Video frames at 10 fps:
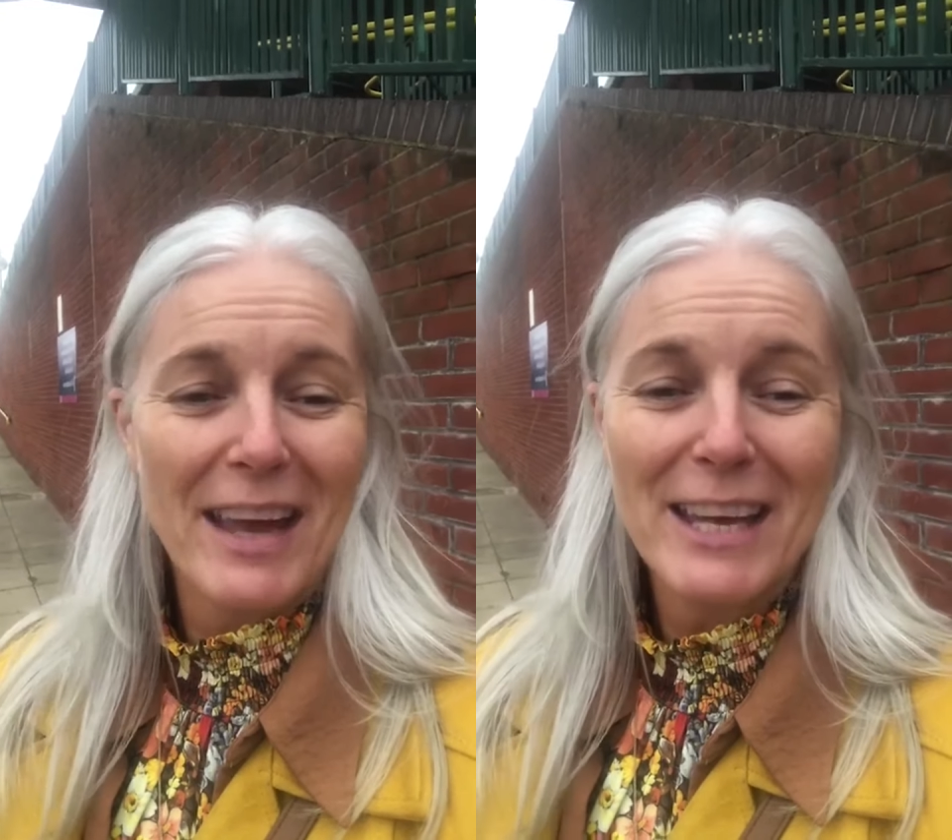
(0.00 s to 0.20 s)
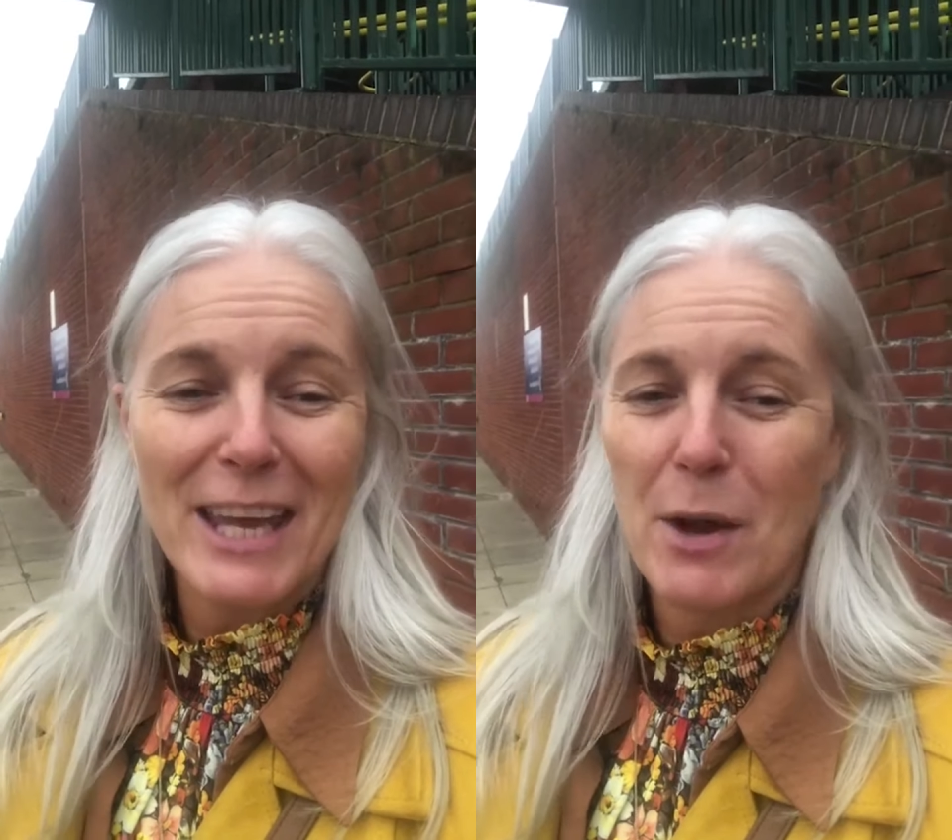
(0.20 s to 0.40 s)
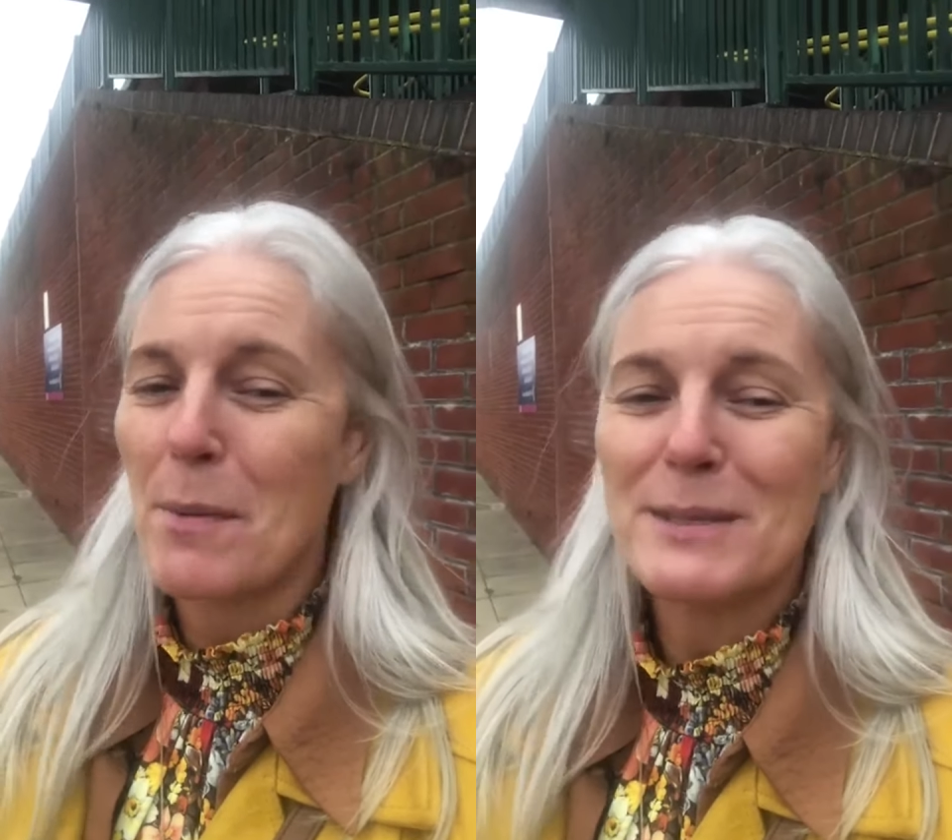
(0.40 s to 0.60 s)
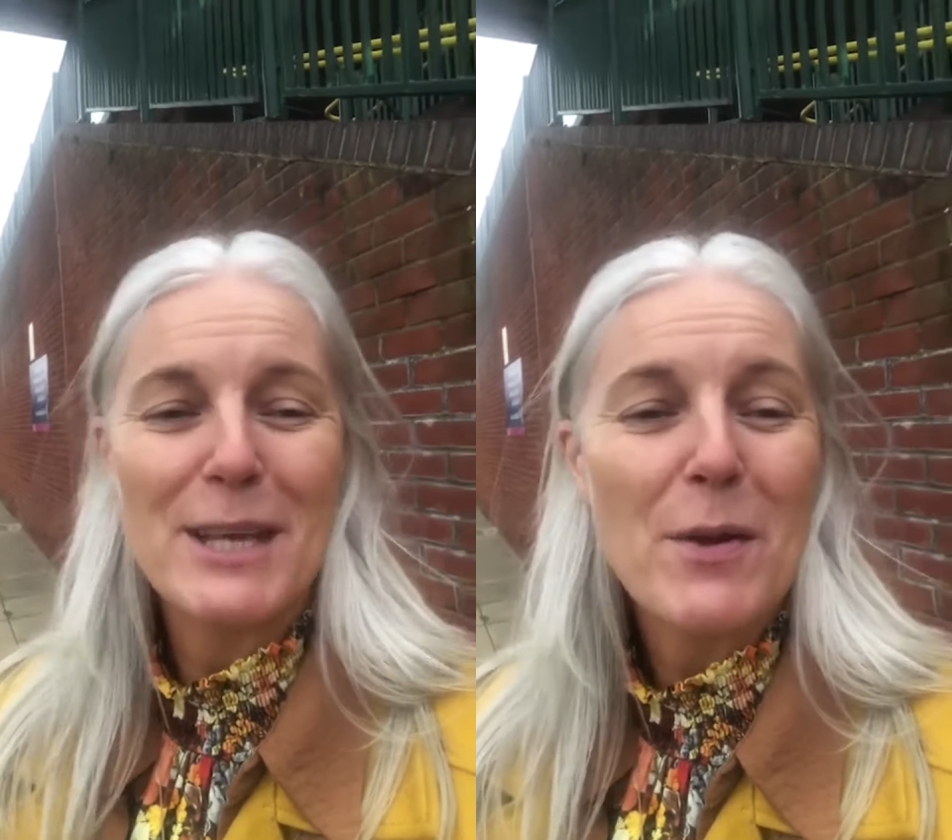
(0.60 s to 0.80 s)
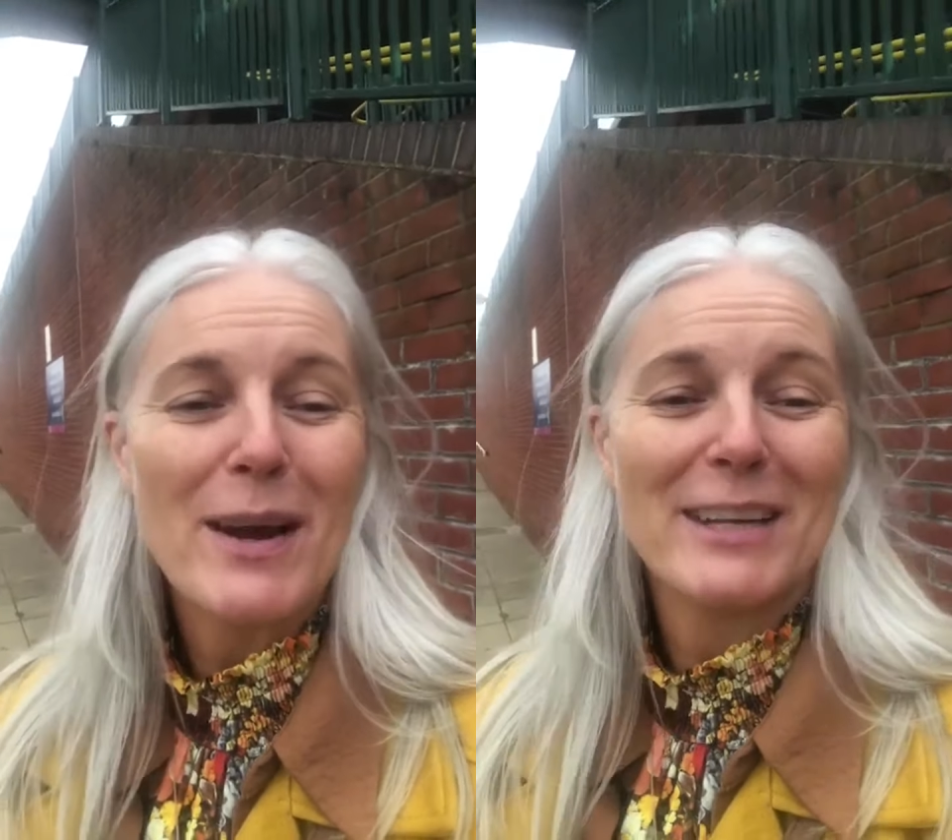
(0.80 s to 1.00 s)
Thank you. I'm
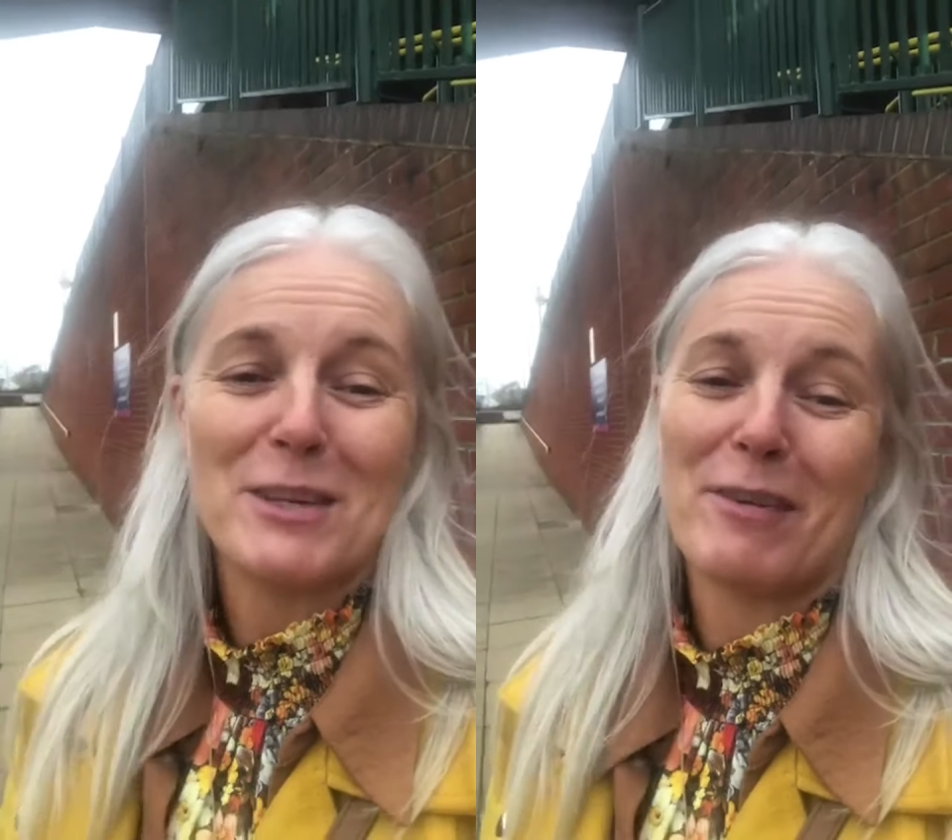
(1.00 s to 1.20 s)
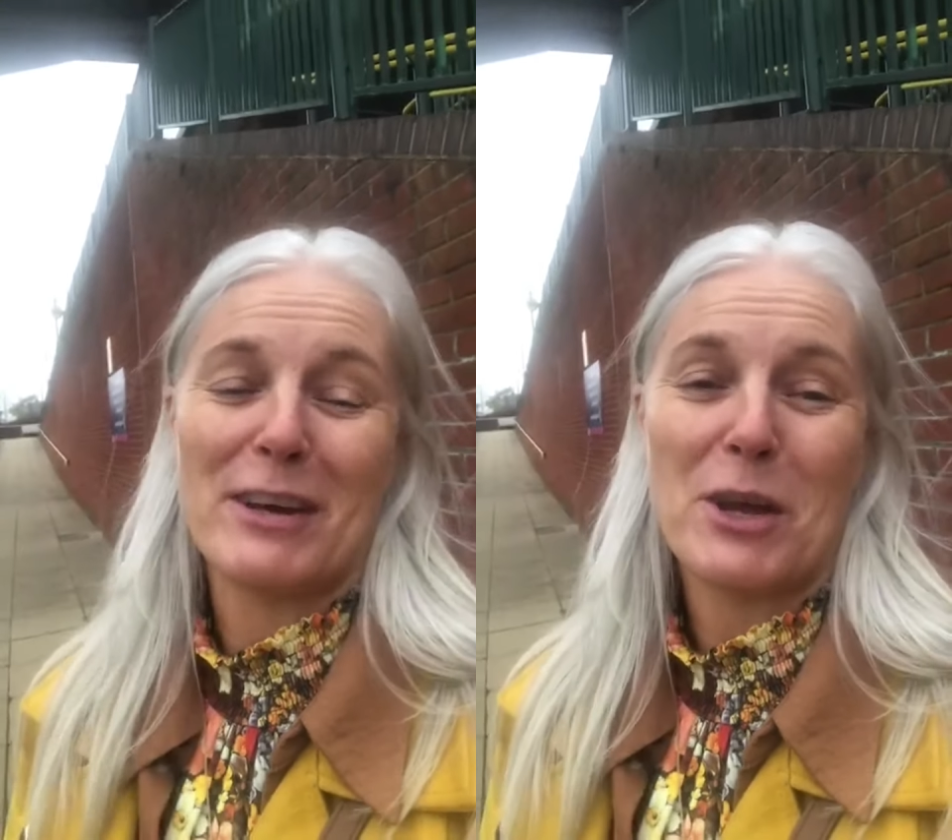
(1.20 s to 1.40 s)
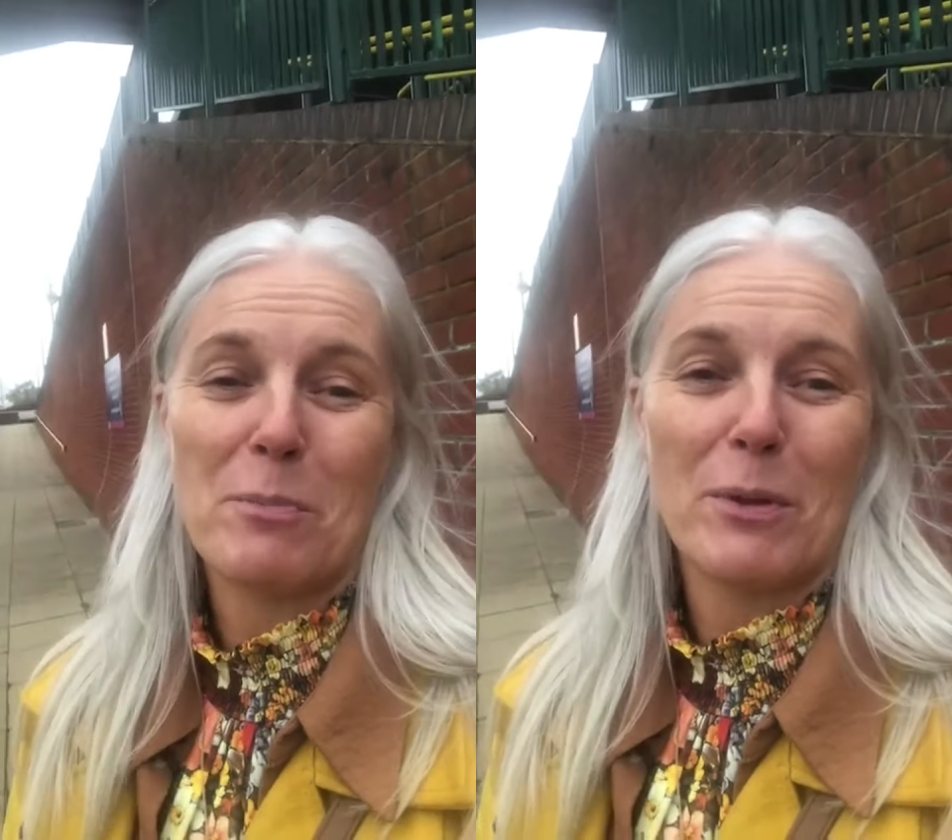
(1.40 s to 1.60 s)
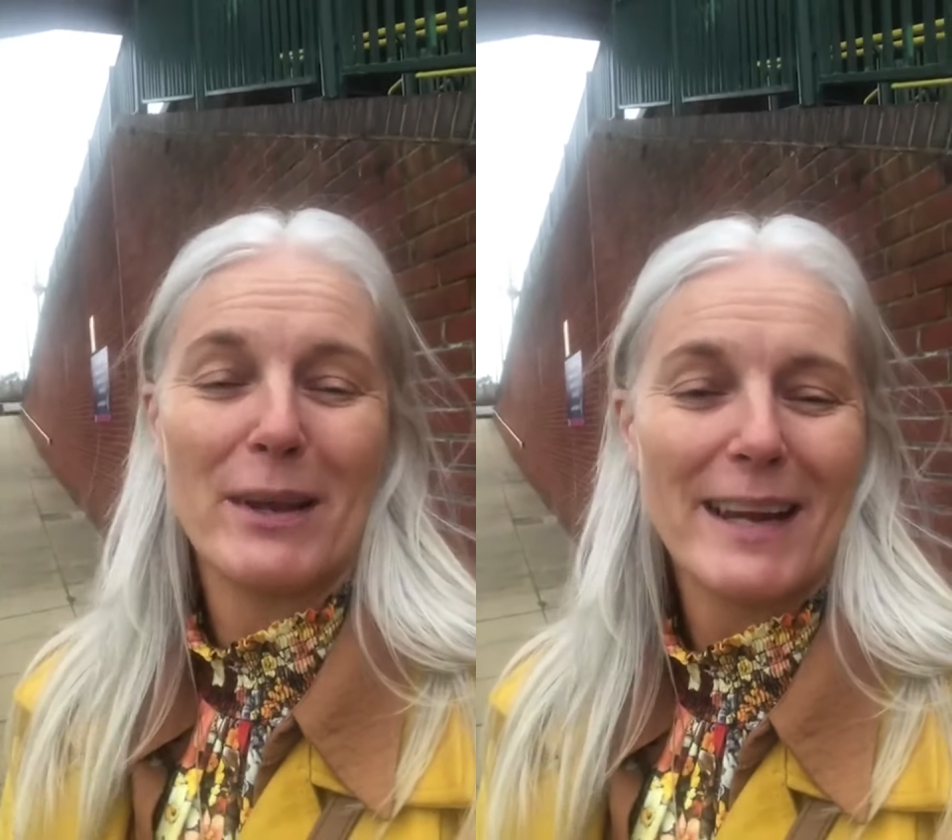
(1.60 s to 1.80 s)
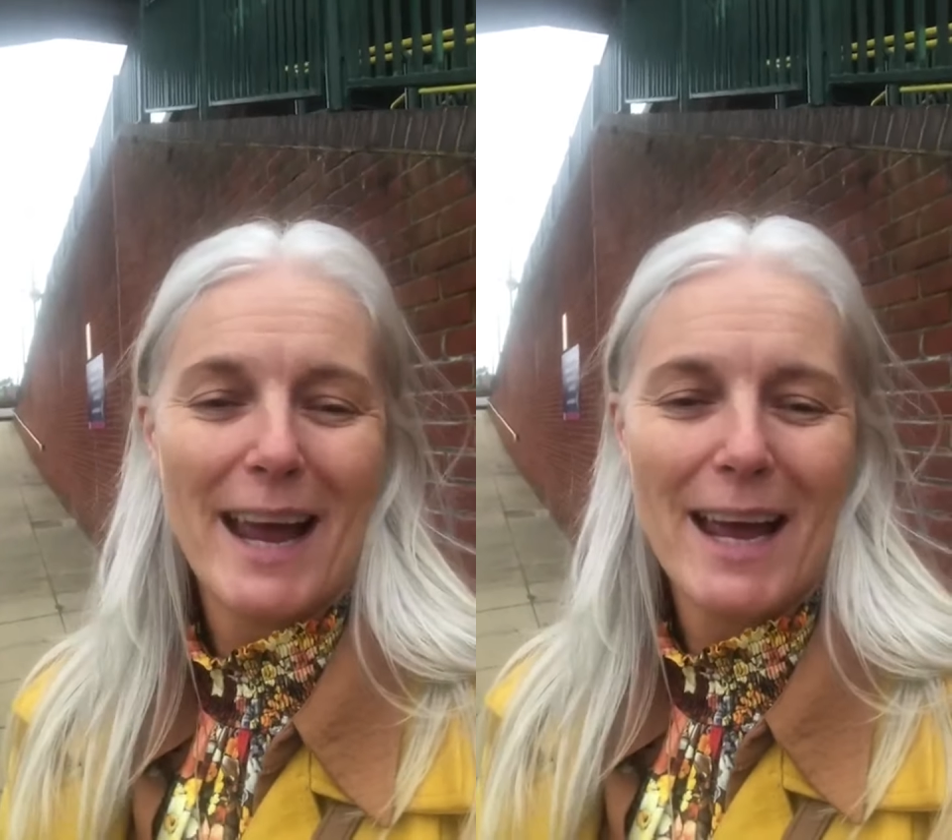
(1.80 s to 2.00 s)
so glad you've had a
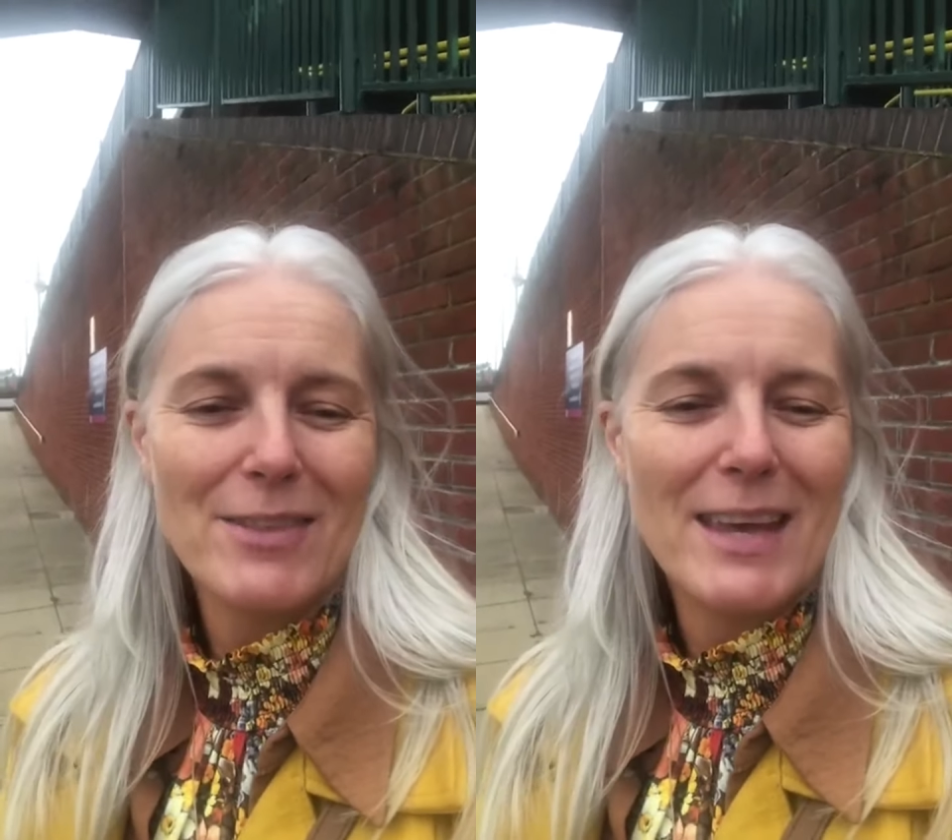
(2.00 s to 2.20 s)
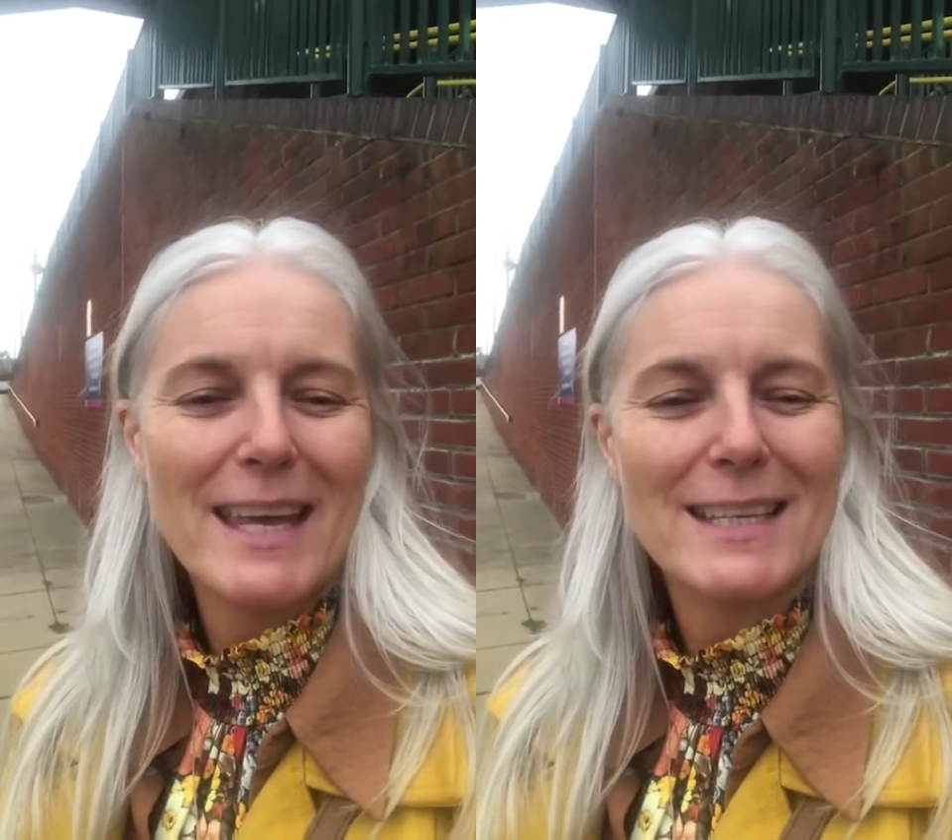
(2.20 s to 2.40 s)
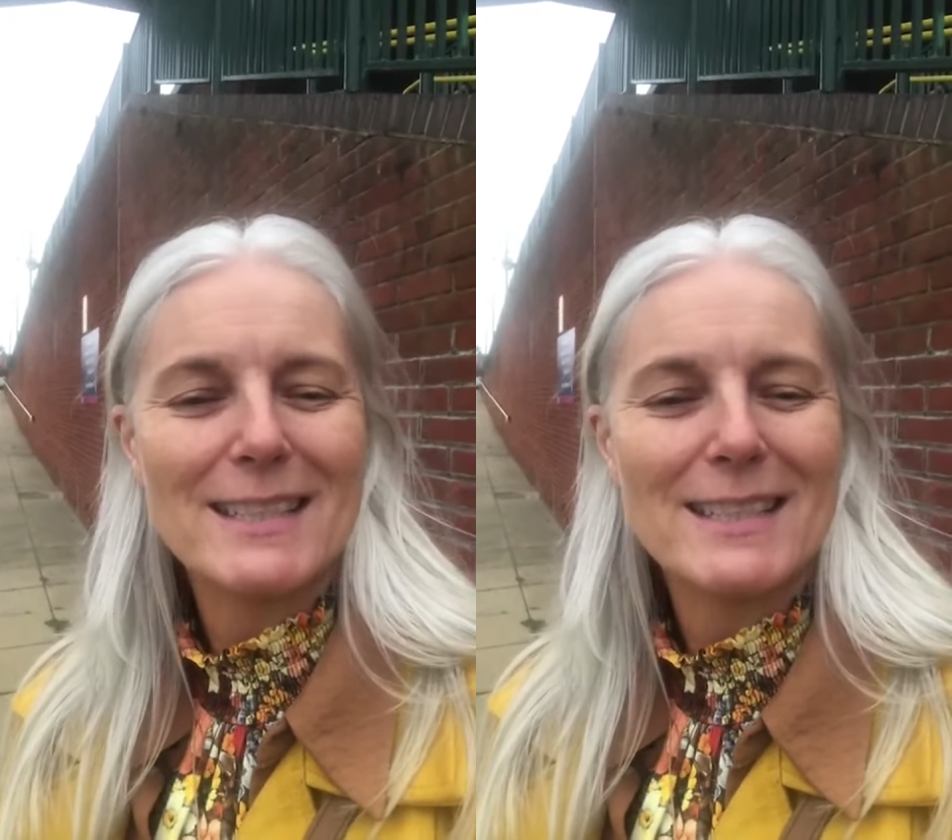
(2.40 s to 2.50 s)
couple, and I think